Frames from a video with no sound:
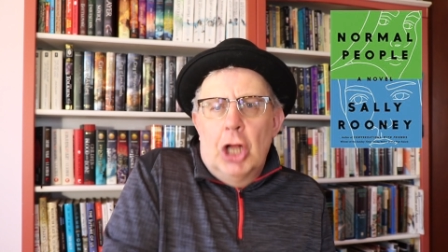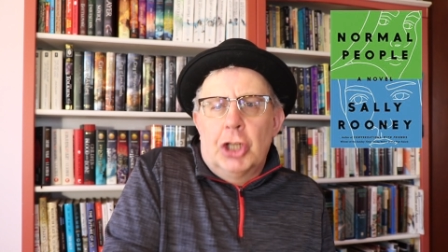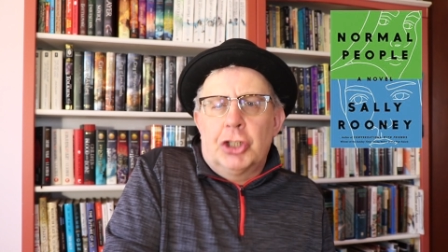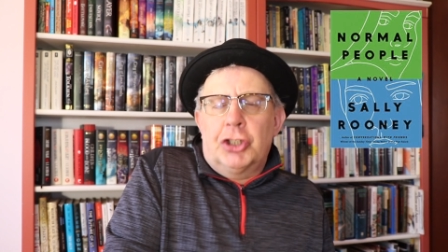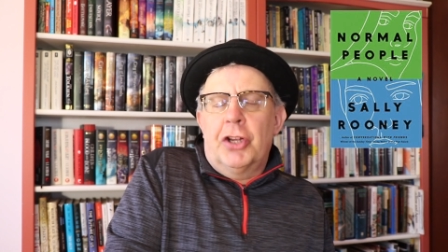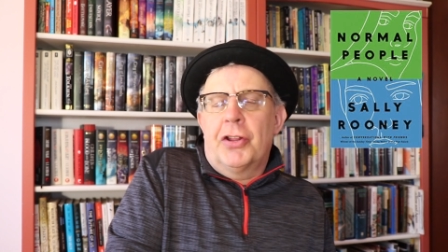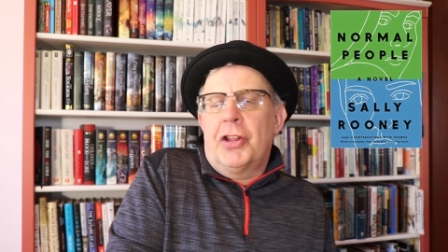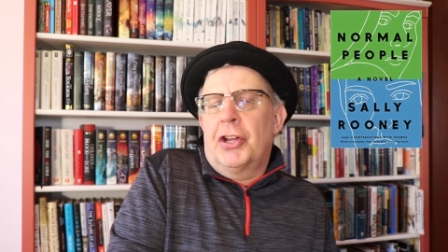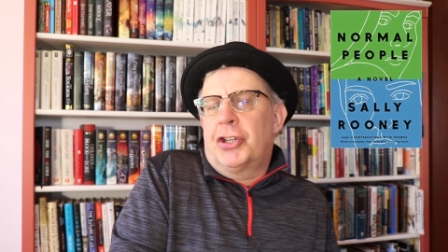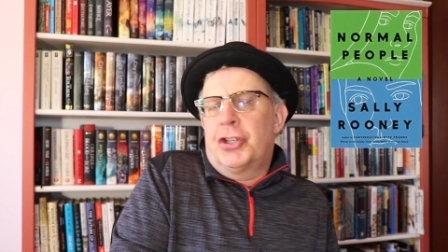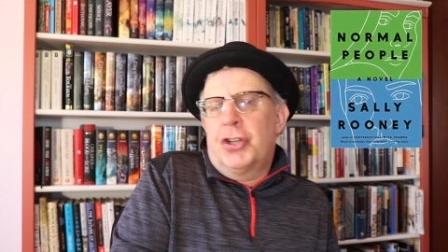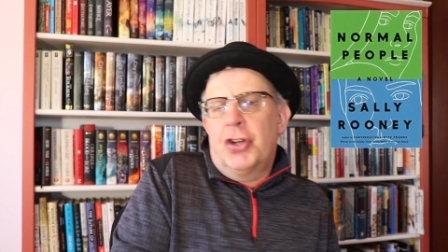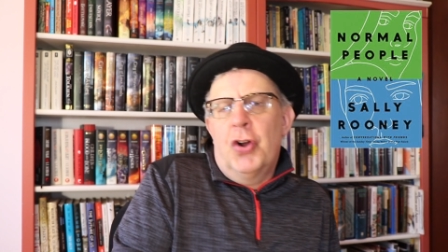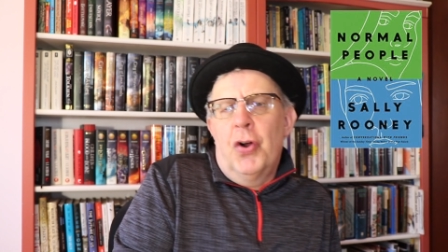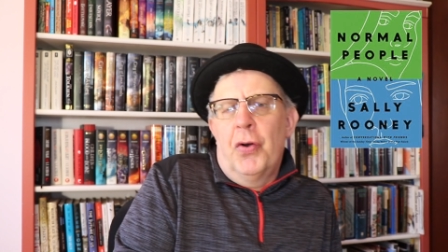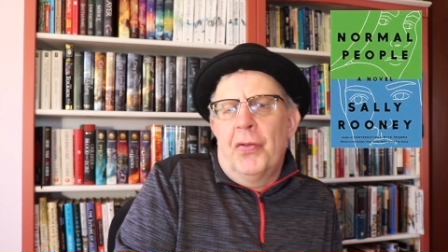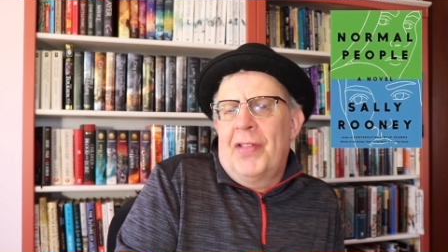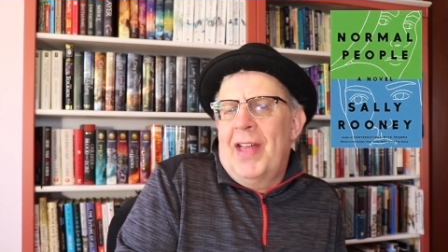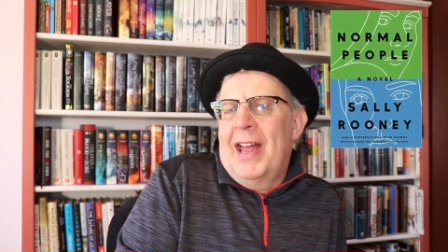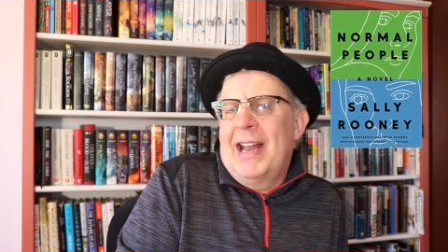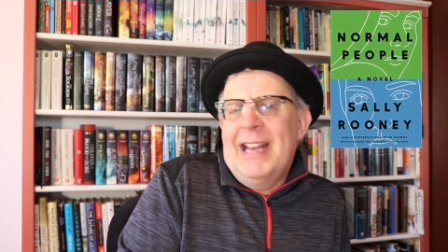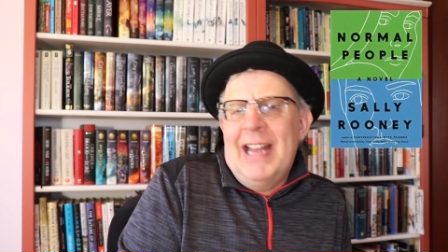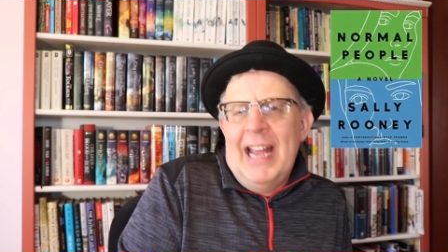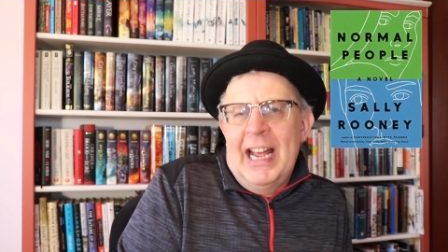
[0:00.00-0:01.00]
So the two
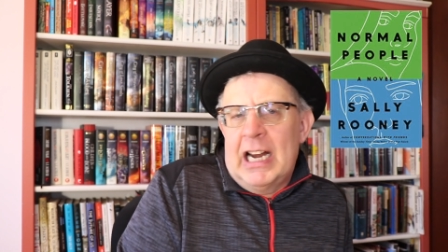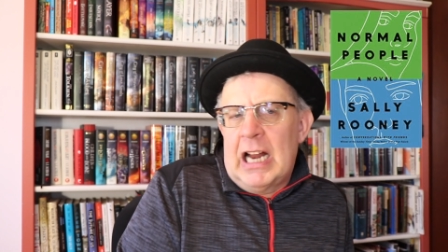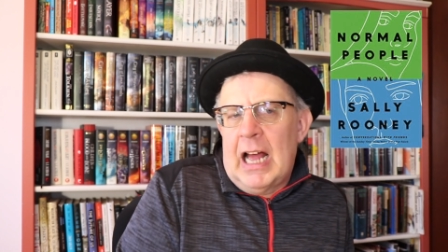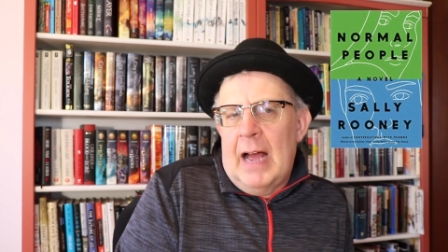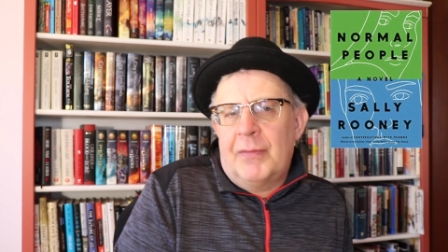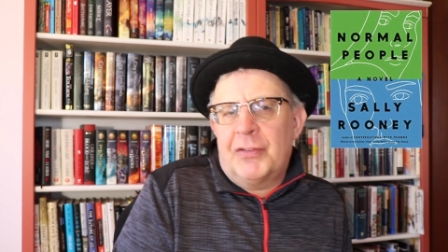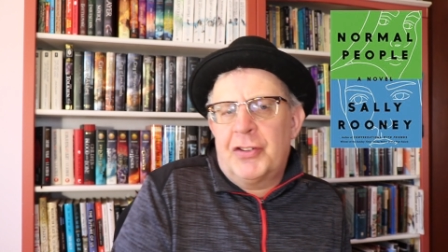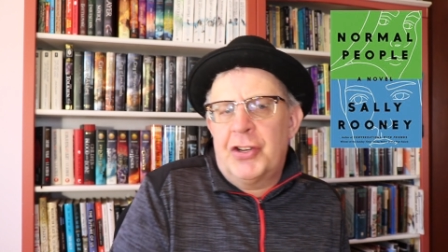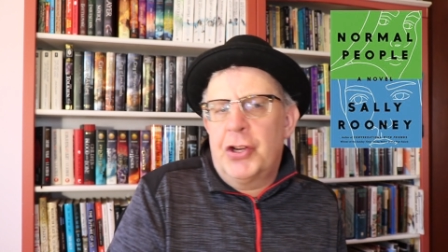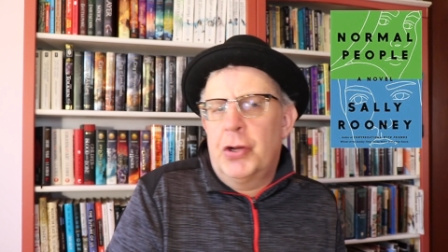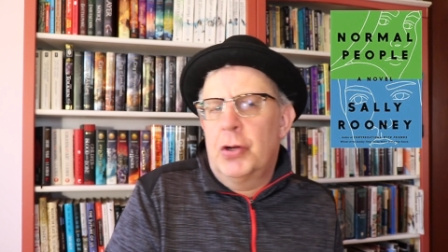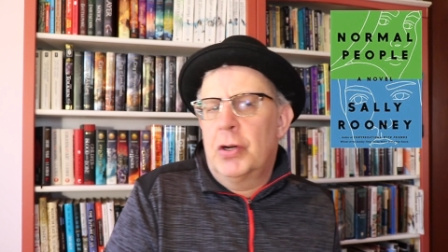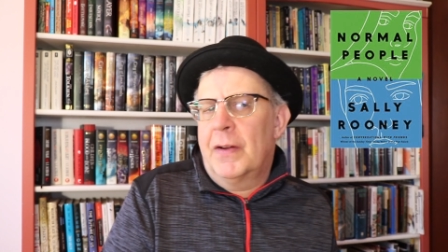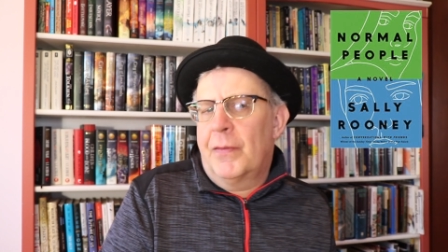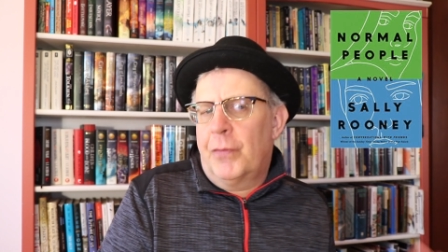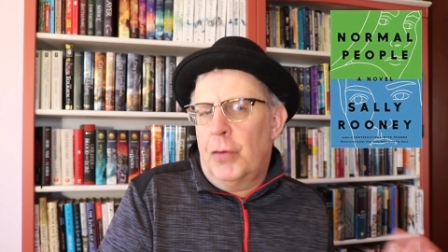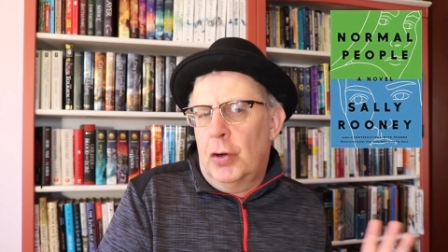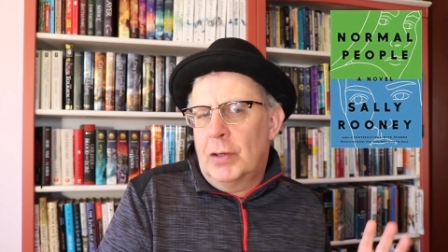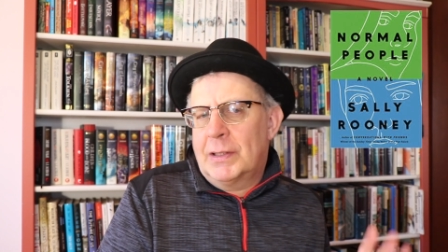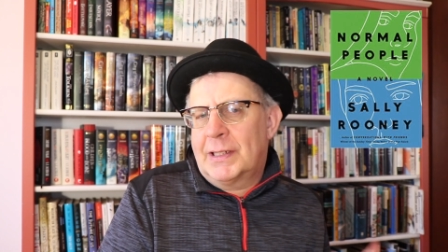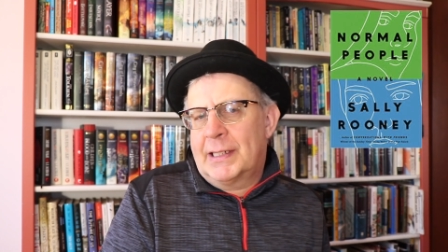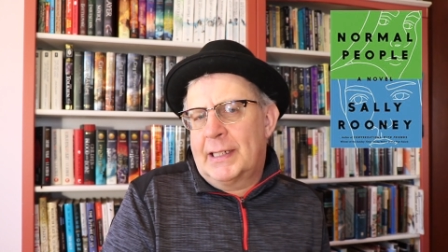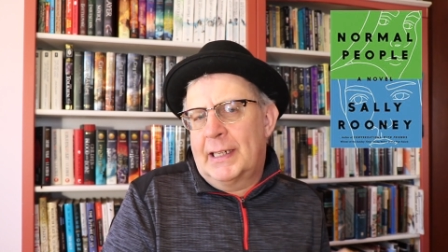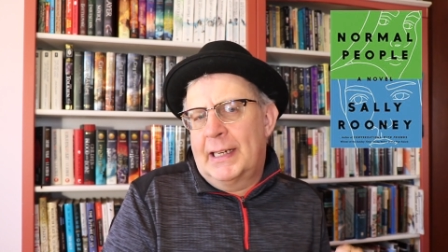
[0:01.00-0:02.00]
then head off to
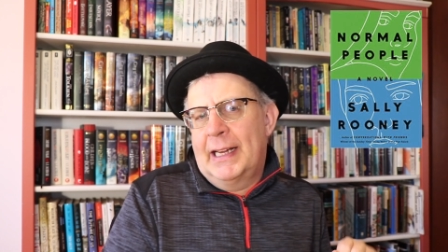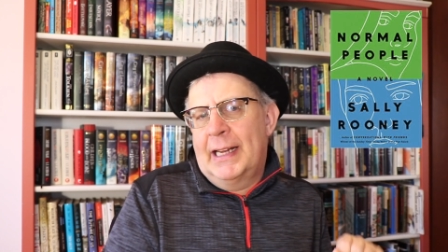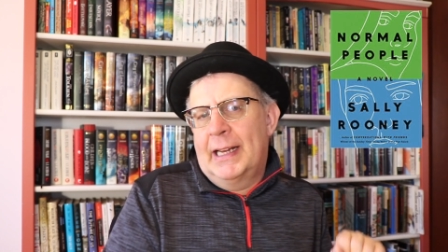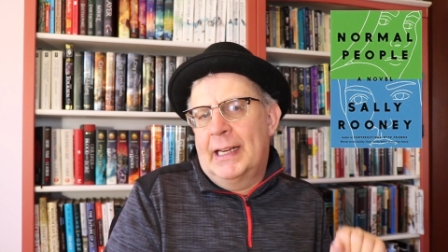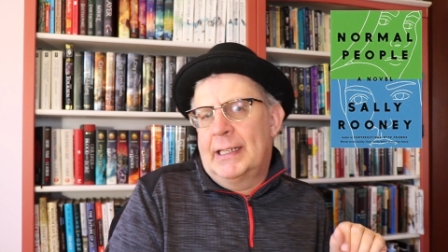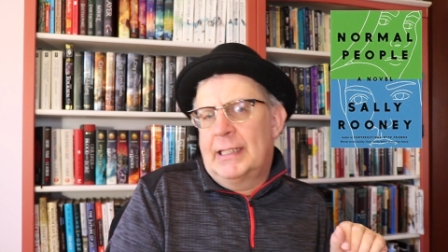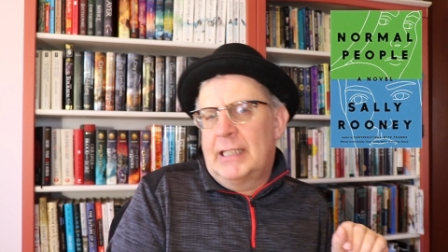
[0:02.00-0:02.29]
university